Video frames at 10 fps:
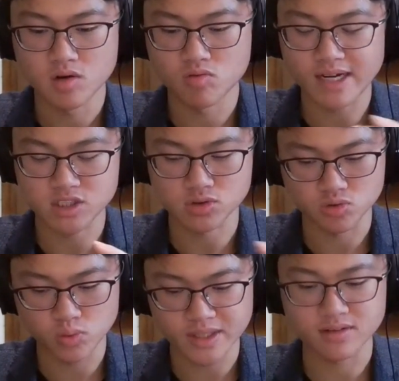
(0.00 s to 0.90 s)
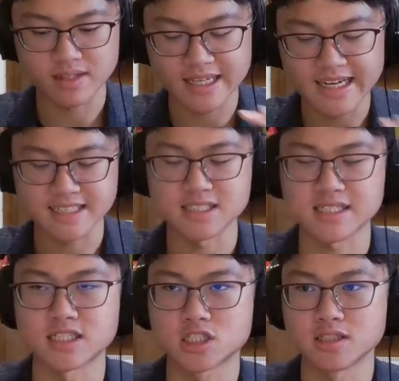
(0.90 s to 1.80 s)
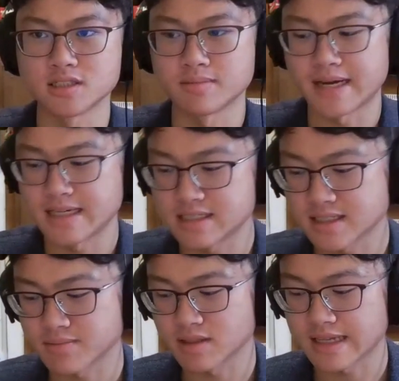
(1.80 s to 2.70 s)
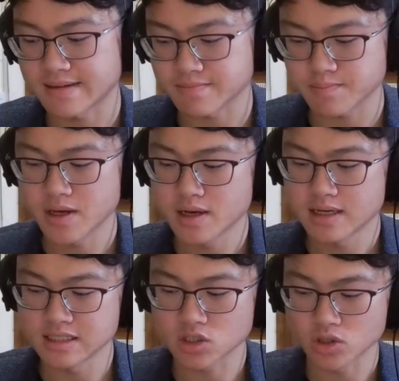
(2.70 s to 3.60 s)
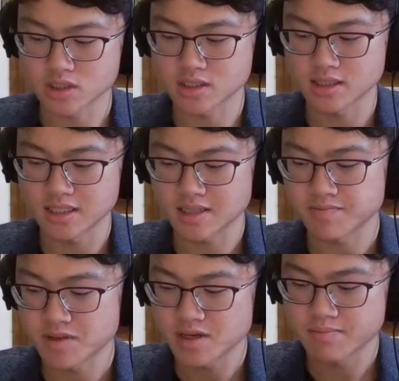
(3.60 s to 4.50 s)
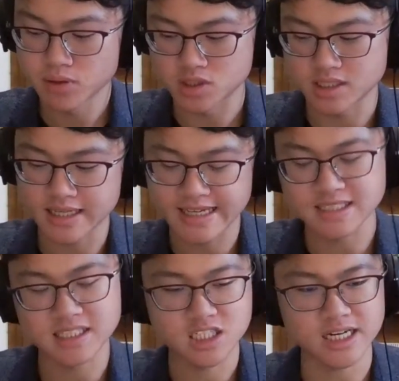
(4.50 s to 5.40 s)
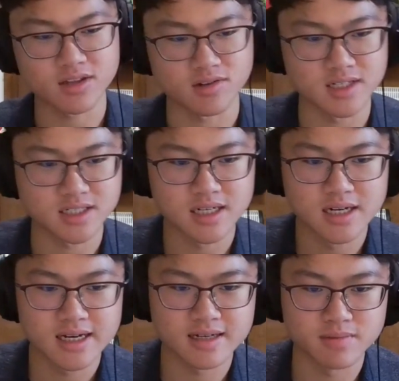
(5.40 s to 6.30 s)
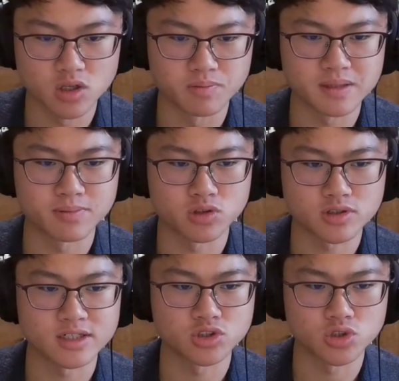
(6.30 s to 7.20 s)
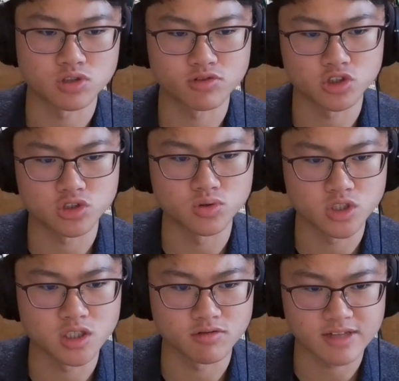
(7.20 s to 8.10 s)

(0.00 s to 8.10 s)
wrestled with in existentialism and is something that is constantly put against each other. And, and a lot of people are trying to search for the solution of